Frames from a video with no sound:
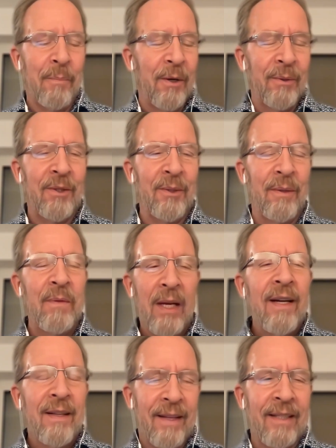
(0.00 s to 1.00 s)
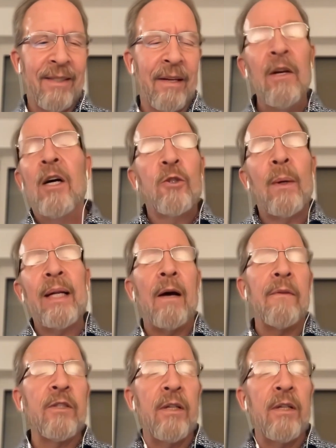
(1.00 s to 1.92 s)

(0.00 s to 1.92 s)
to and that stuff. So anyhow, there's a